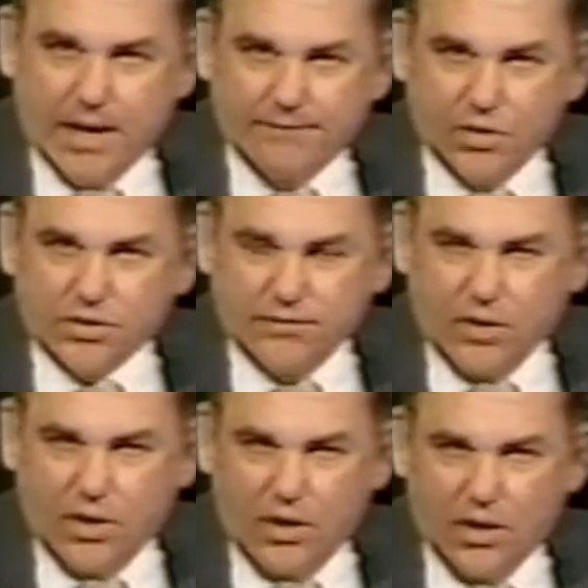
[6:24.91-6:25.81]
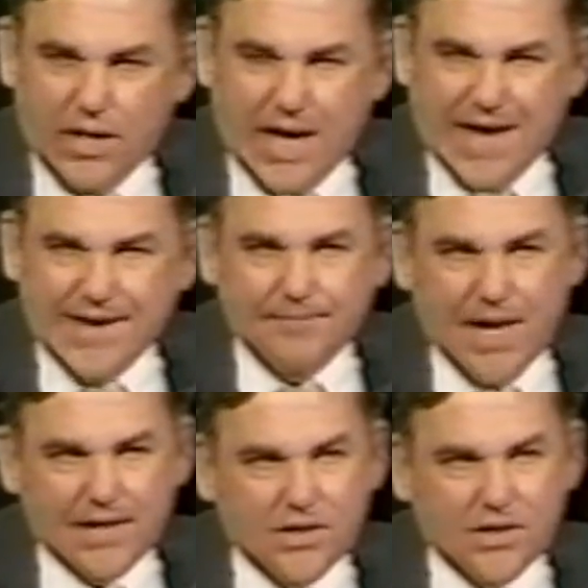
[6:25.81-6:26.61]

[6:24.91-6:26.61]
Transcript: First of all, I am not